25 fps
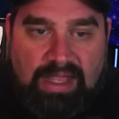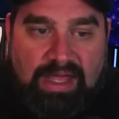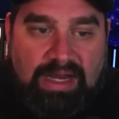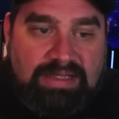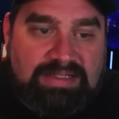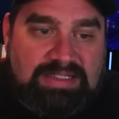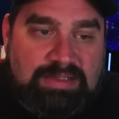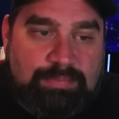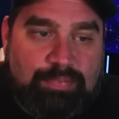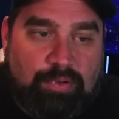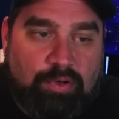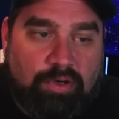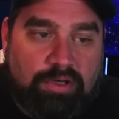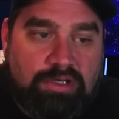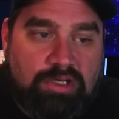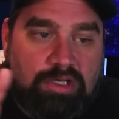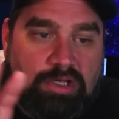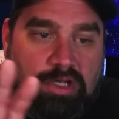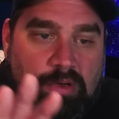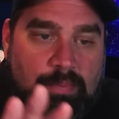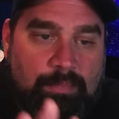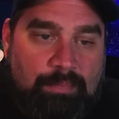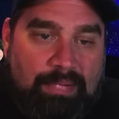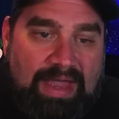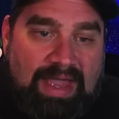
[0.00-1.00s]
And it's important you
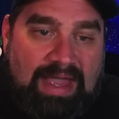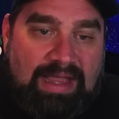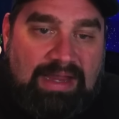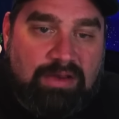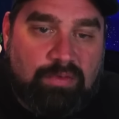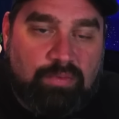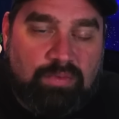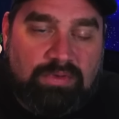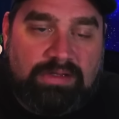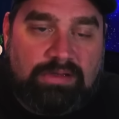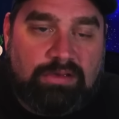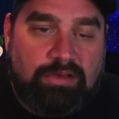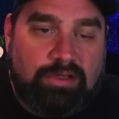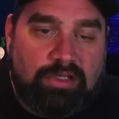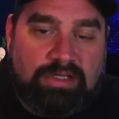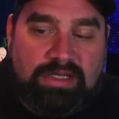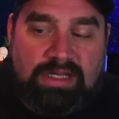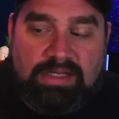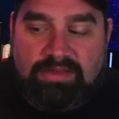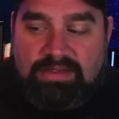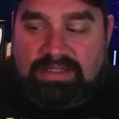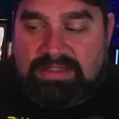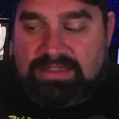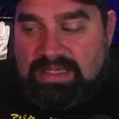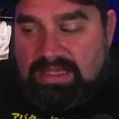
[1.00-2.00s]
go back and really
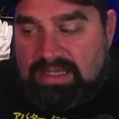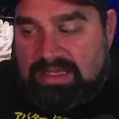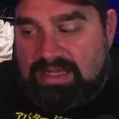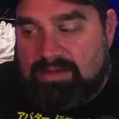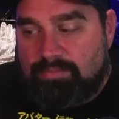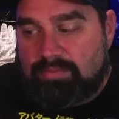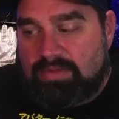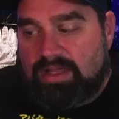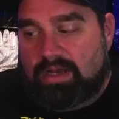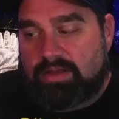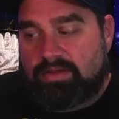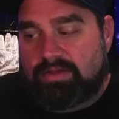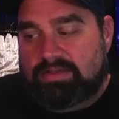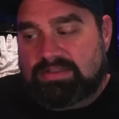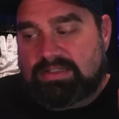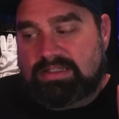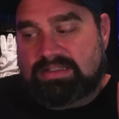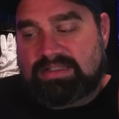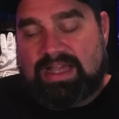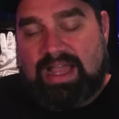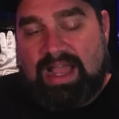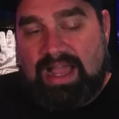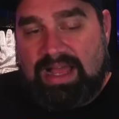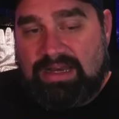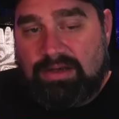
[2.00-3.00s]
look at the timeline of this
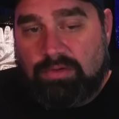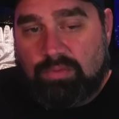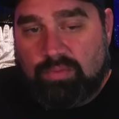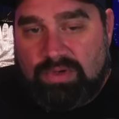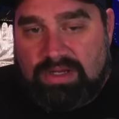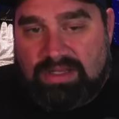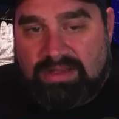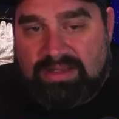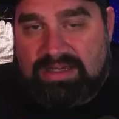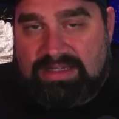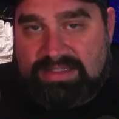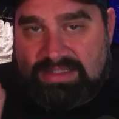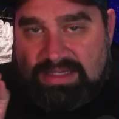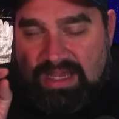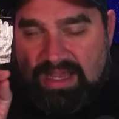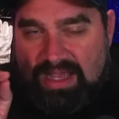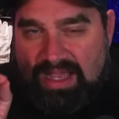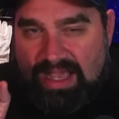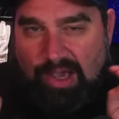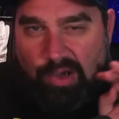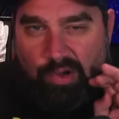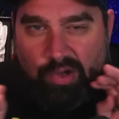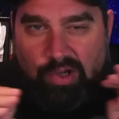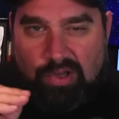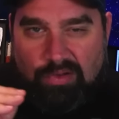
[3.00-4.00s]
because I didn't realize
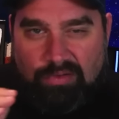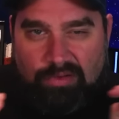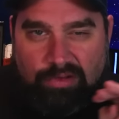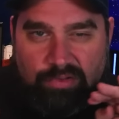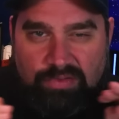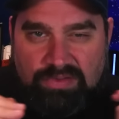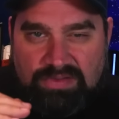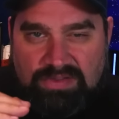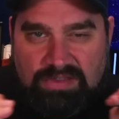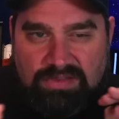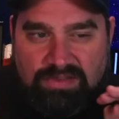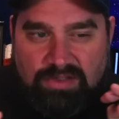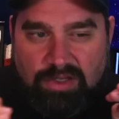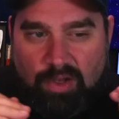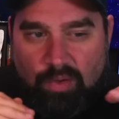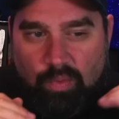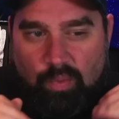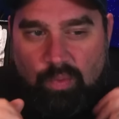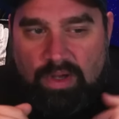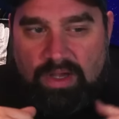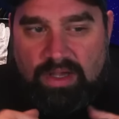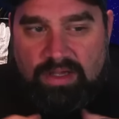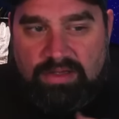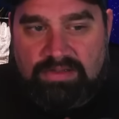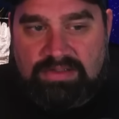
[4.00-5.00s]
how close this all
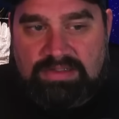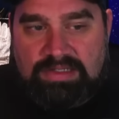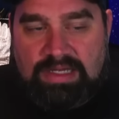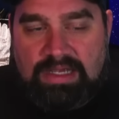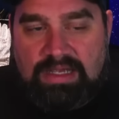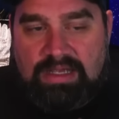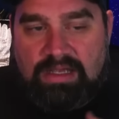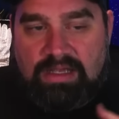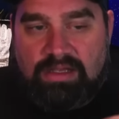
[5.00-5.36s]
was.